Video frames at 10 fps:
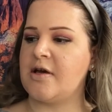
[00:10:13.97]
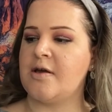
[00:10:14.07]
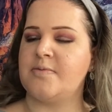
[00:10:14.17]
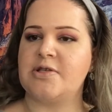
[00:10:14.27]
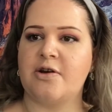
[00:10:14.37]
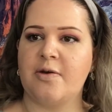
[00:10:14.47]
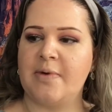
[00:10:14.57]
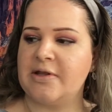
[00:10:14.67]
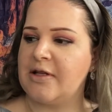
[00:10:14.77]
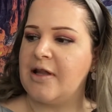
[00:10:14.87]
I am sorry
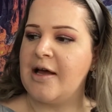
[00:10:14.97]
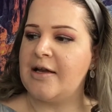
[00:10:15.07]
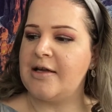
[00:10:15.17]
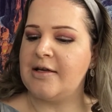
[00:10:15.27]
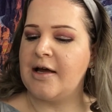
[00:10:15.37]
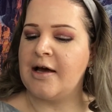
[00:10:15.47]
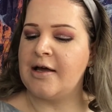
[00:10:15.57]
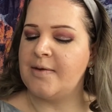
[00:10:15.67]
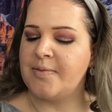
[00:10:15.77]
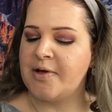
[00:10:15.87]
about the lighting. I
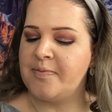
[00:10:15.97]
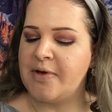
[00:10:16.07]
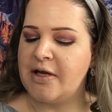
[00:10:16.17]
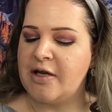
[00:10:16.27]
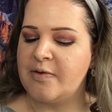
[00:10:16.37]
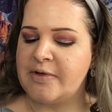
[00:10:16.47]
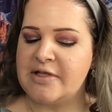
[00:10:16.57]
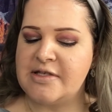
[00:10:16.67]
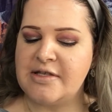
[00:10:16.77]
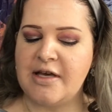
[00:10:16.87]
am competing with
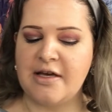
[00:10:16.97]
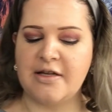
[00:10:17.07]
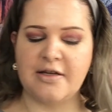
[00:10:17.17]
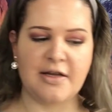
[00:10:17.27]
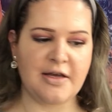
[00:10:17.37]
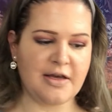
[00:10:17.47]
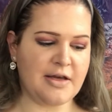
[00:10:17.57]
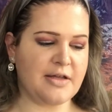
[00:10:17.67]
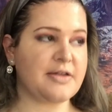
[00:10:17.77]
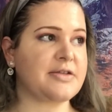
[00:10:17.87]
the sun.
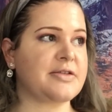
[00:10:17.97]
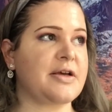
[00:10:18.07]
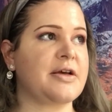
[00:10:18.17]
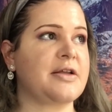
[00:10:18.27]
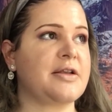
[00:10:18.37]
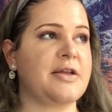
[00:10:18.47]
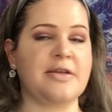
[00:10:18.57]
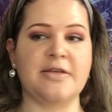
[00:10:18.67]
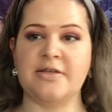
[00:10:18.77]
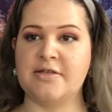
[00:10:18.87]
The sun
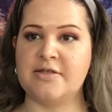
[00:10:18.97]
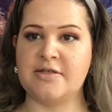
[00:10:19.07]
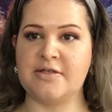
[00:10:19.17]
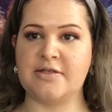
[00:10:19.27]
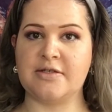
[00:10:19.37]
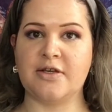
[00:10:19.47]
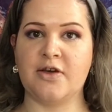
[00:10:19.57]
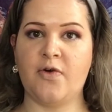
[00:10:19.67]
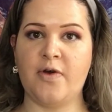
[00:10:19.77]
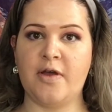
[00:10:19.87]
is
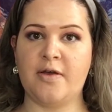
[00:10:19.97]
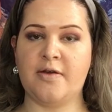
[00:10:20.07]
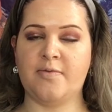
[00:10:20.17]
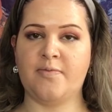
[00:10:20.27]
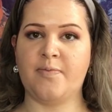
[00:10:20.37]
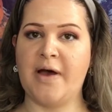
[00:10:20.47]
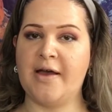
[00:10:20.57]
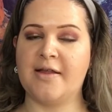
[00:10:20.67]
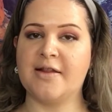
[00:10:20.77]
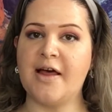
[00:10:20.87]
going
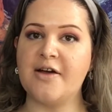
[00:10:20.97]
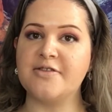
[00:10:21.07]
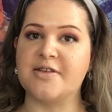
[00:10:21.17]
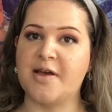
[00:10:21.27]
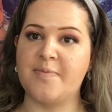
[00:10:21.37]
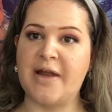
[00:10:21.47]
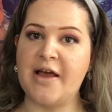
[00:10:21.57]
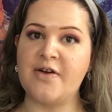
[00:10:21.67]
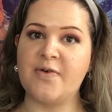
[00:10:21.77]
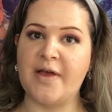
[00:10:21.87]
behind clouds and coming
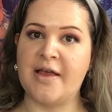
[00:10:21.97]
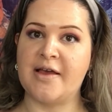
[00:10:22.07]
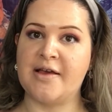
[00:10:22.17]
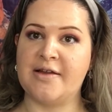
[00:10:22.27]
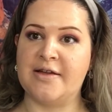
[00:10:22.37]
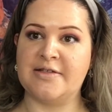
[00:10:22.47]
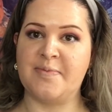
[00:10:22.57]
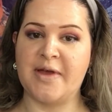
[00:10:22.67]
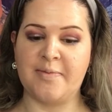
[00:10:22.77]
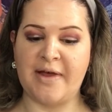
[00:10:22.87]
out, and it's
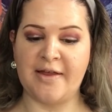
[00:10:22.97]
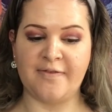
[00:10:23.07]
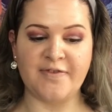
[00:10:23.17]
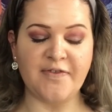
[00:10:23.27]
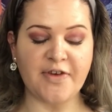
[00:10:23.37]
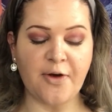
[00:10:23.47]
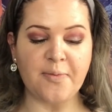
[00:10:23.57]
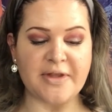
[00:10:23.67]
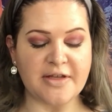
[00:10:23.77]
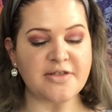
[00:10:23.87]
making my life difficult,
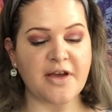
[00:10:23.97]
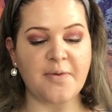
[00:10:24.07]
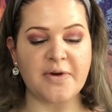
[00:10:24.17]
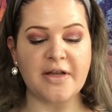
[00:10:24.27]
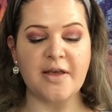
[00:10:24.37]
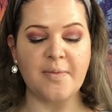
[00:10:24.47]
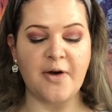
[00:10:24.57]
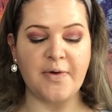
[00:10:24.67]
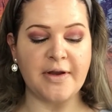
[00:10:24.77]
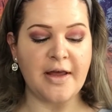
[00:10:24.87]
but that's okay. We're gonna keep
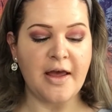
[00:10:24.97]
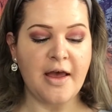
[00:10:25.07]
going.